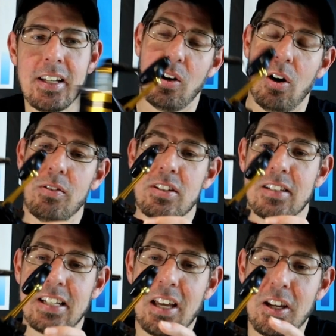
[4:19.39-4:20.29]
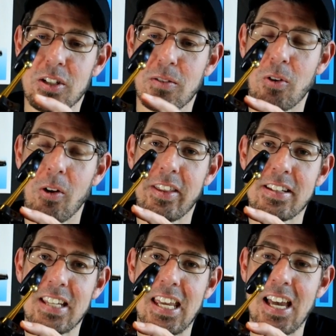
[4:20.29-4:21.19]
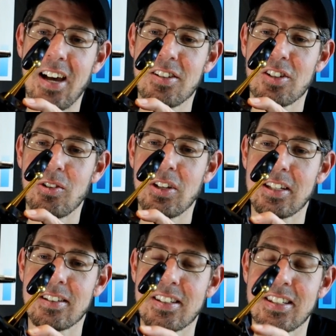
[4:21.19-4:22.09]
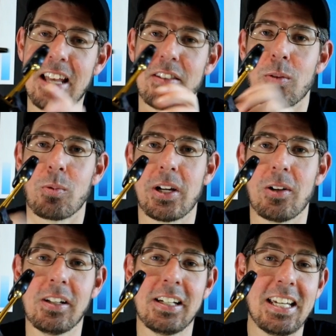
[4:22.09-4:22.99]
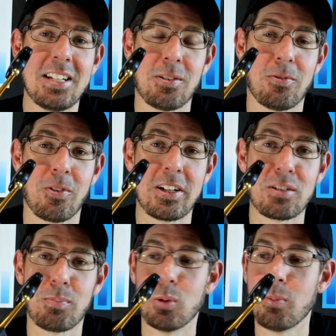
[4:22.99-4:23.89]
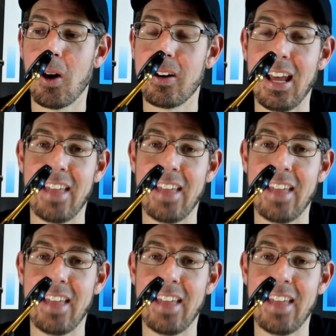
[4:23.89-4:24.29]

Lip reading: So obviously you've got this here so you can set the reel into free spool mode.